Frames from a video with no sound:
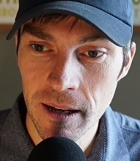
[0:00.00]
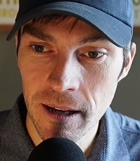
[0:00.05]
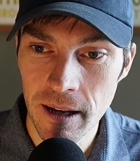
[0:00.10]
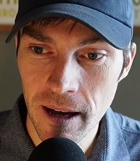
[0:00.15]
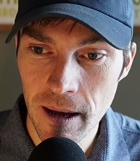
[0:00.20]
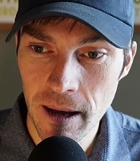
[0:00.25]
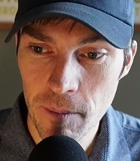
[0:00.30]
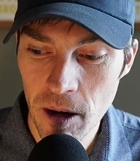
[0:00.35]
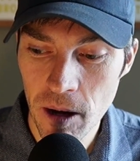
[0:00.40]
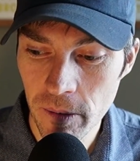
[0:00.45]

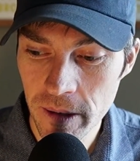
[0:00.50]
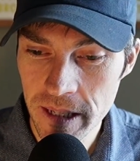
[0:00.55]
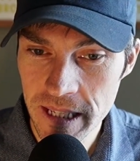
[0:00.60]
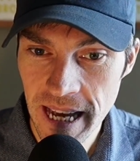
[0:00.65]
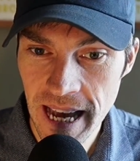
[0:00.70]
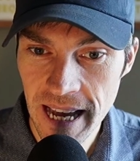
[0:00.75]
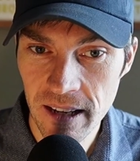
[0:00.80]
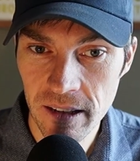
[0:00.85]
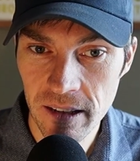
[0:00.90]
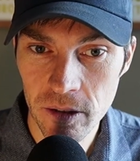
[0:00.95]
I always
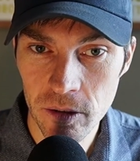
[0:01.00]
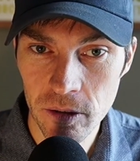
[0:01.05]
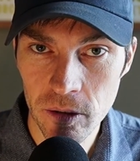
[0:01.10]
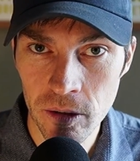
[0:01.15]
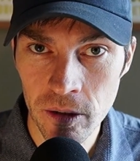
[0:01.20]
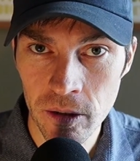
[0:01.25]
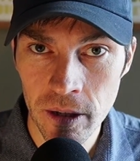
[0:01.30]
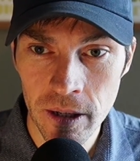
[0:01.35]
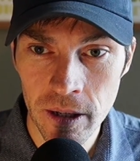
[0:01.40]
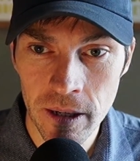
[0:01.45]
add a
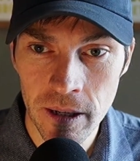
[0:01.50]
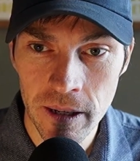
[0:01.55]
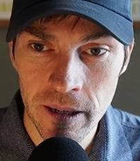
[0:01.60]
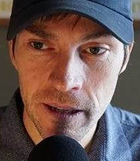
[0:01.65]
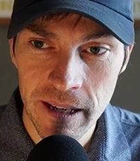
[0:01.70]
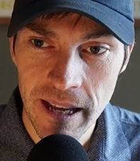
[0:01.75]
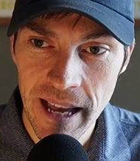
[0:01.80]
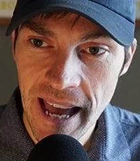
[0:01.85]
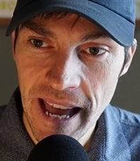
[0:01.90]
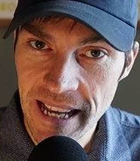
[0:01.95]
little
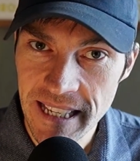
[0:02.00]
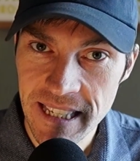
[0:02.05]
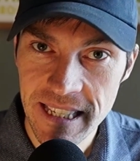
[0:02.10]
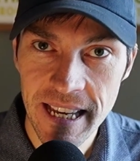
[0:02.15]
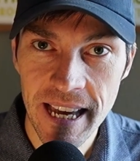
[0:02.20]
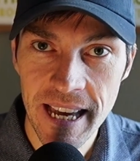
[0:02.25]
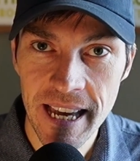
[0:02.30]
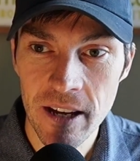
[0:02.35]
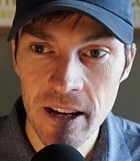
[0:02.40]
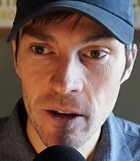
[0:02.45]

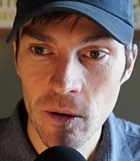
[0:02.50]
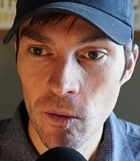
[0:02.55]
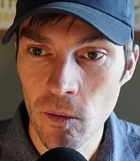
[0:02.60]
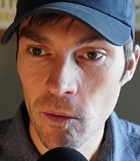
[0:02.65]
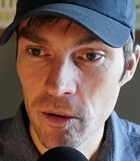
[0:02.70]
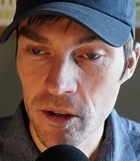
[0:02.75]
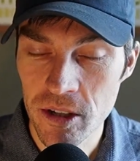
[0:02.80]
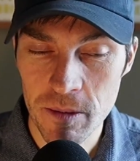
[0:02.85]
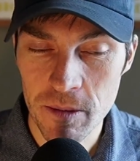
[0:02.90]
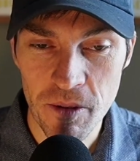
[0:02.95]
essay
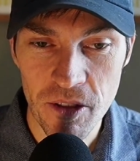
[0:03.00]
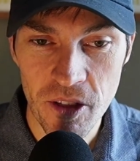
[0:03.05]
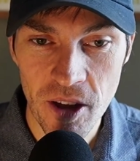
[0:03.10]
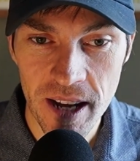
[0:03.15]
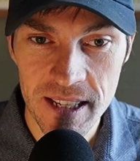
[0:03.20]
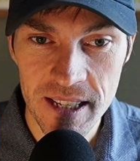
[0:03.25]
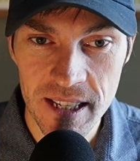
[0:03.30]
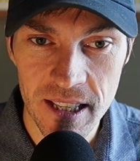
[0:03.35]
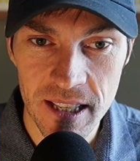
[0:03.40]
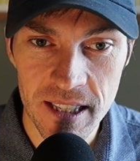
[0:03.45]
or some
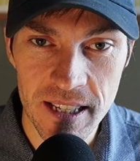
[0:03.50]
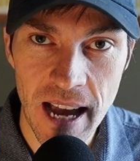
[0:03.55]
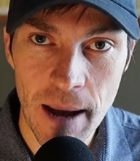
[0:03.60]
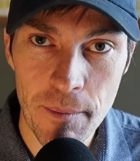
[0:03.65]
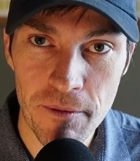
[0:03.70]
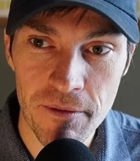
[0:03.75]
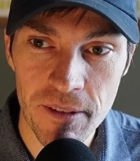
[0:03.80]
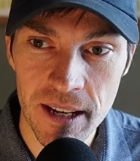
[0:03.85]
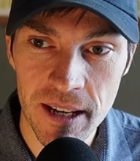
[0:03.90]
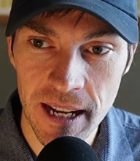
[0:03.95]
thoughts at the top
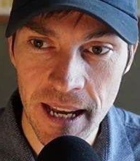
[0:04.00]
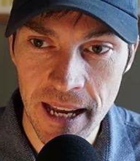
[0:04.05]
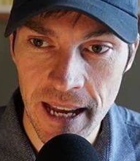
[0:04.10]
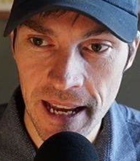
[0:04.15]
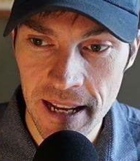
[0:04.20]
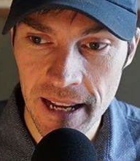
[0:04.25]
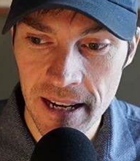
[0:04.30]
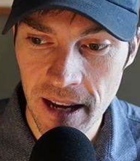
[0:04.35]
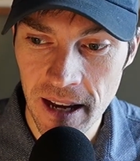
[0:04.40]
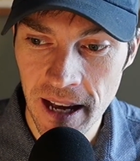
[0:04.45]
of it,
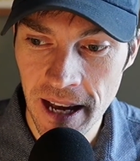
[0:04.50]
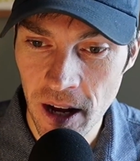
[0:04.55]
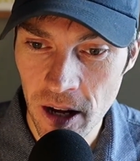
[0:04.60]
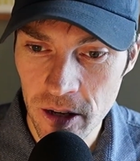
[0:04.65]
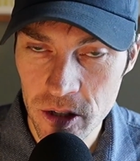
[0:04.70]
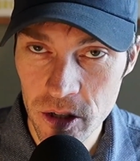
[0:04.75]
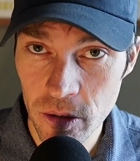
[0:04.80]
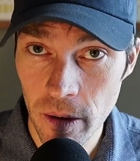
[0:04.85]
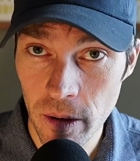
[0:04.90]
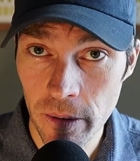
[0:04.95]
and I
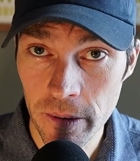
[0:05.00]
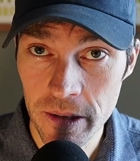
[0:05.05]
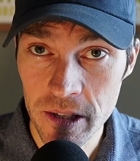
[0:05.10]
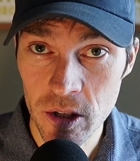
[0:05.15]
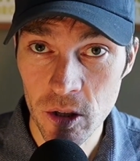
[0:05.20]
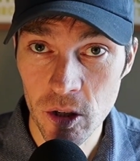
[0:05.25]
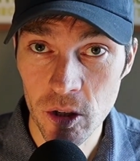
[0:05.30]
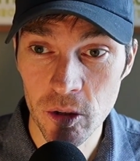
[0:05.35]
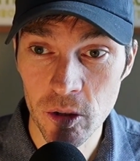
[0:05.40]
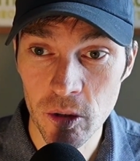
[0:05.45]
also always
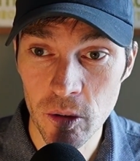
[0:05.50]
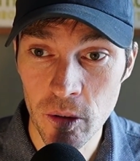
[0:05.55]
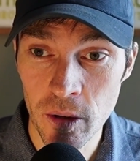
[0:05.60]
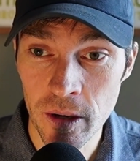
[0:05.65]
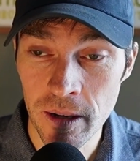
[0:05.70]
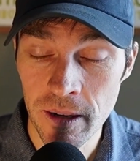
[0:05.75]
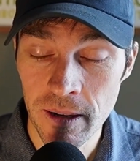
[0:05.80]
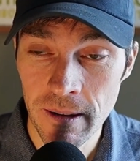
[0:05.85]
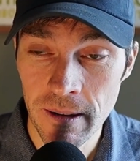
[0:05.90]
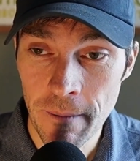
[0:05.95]
include
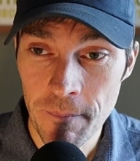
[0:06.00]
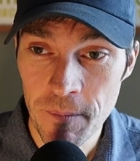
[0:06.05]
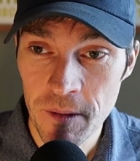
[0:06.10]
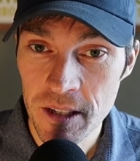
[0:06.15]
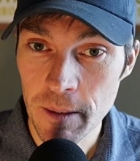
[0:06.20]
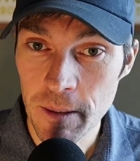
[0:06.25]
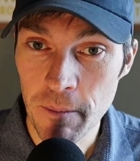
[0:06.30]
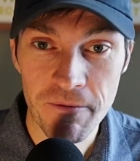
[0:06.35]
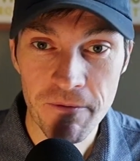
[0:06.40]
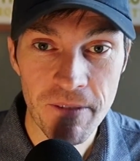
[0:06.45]

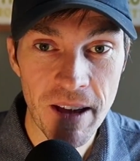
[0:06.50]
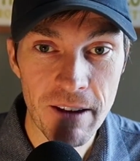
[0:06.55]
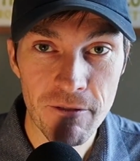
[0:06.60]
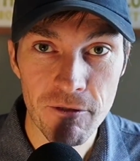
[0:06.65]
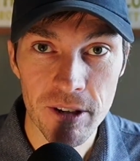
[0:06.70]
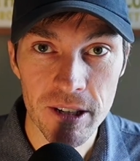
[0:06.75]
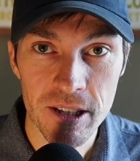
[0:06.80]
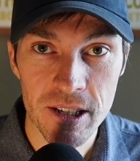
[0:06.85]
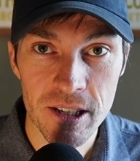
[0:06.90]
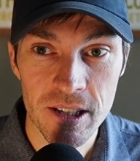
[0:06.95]
some
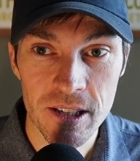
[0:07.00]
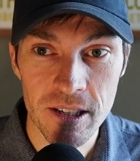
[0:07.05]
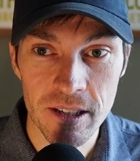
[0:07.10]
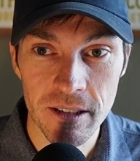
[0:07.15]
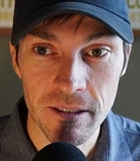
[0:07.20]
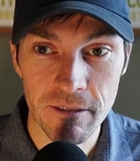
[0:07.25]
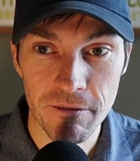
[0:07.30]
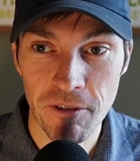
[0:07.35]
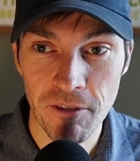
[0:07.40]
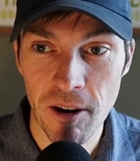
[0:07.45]
favorites
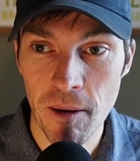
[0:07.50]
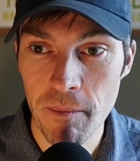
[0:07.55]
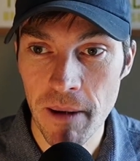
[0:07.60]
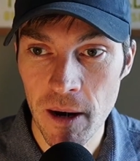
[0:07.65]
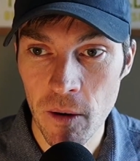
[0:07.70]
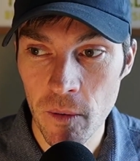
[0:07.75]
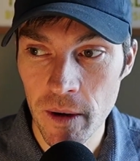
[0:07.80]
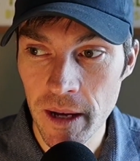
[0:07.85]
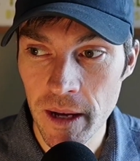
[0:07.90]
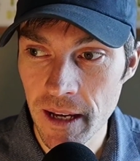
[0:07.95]
from
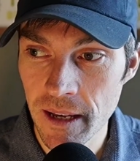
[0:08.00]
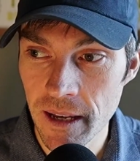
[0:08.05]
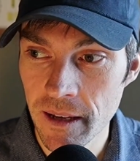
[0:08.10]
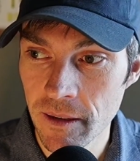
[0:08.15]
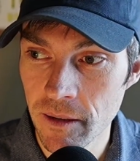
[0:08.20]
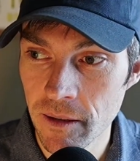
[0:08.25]
my week,